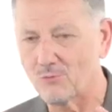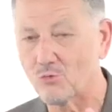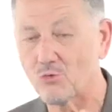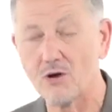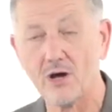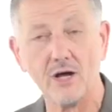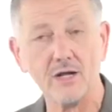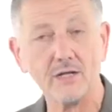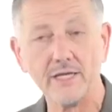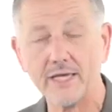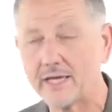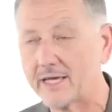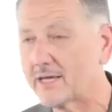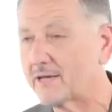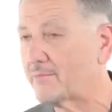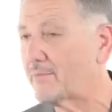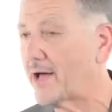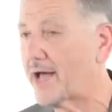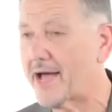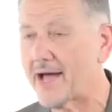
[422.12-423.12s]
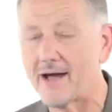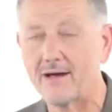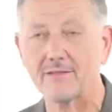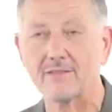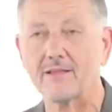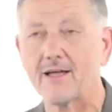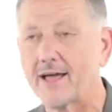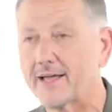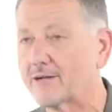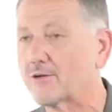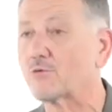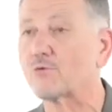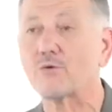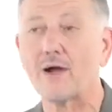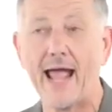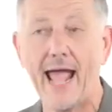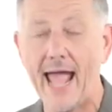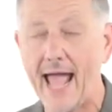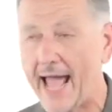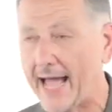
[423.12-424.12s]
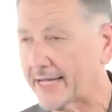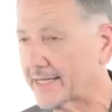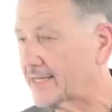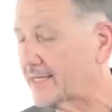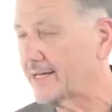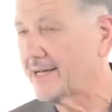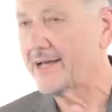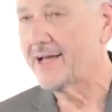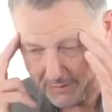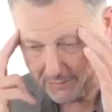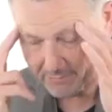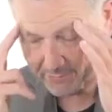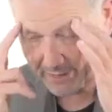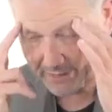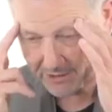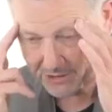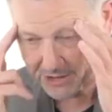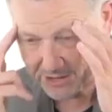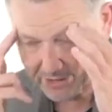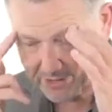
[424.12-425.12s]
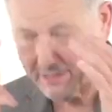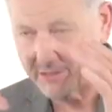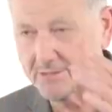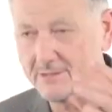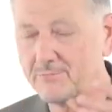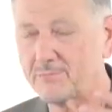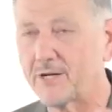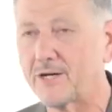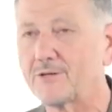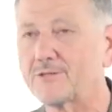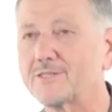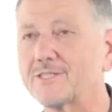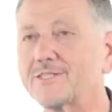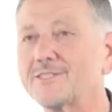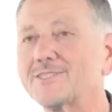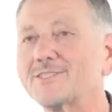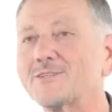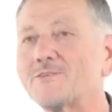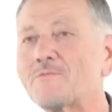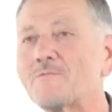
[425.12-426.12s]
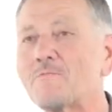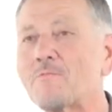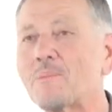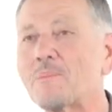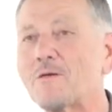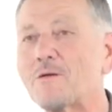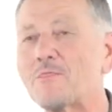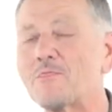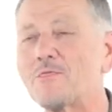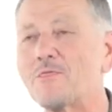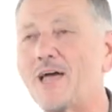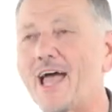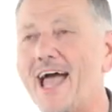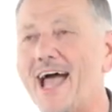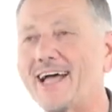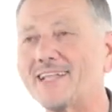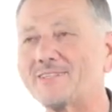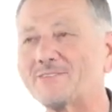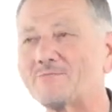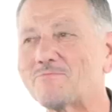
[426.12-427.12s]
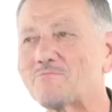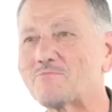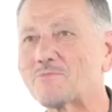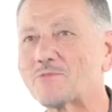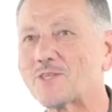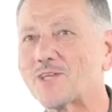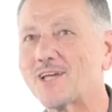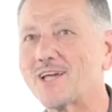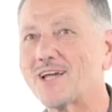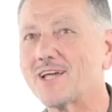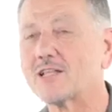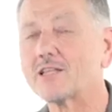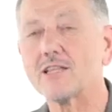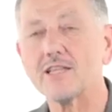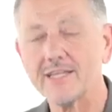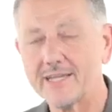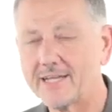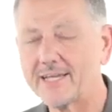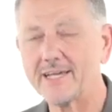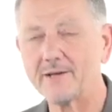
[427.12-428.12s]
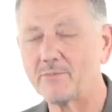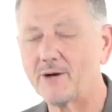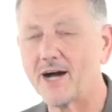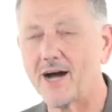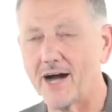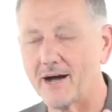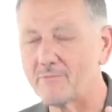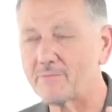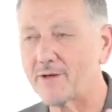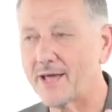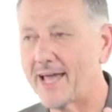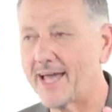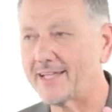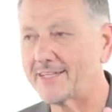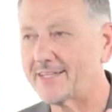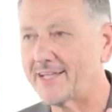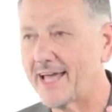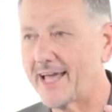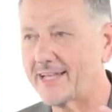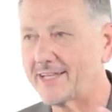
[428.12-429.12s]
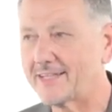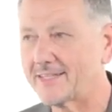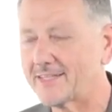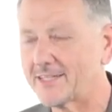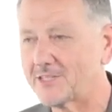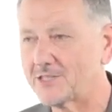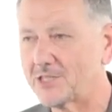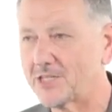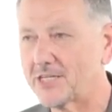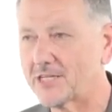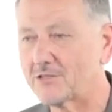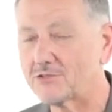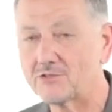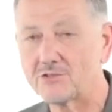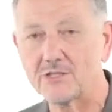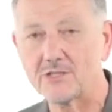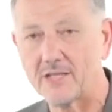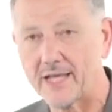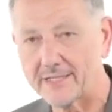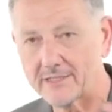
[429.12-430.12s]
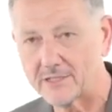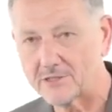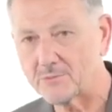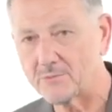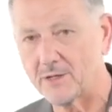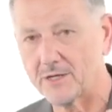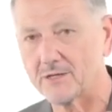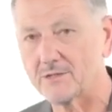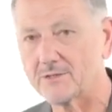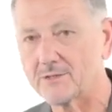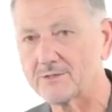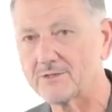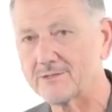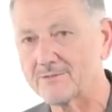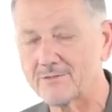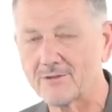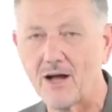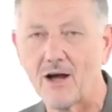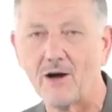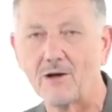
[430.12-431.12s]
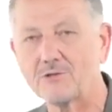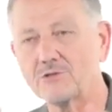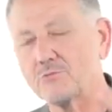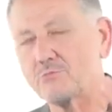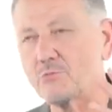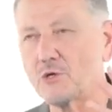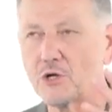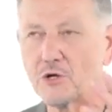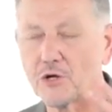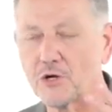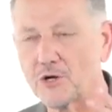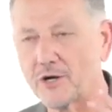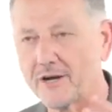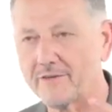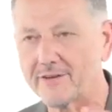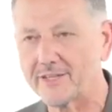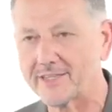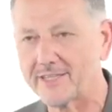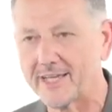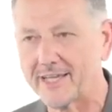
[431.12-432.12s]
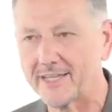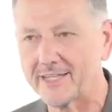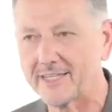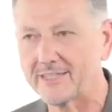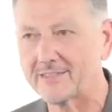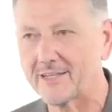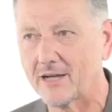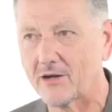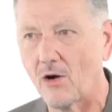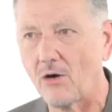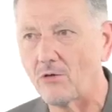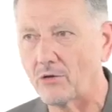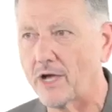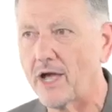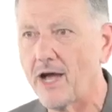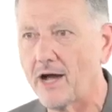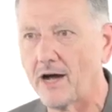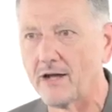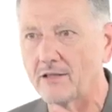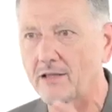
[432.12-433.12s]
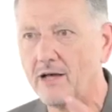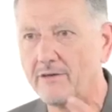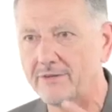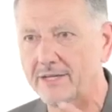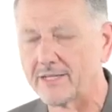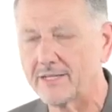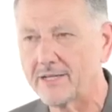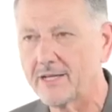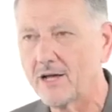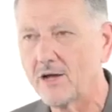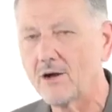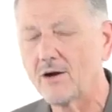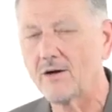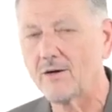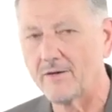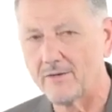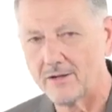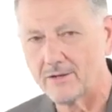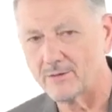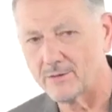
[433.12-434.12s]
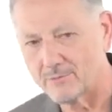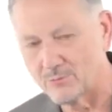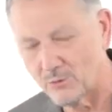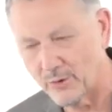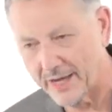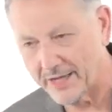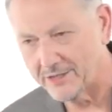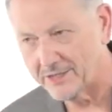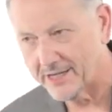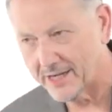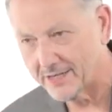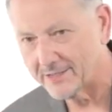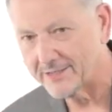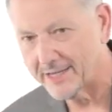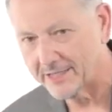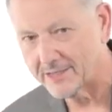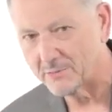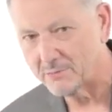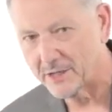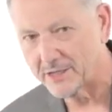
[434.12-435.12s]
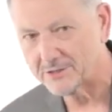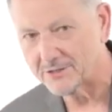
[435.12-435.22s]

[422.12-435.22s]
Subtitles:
wrung him out like a rag. But she did some poses that lit him up. And she goes, do you like this pose? All demure and everything. And he's like, oh yeah, I love it. Oh, Wade, you got to take the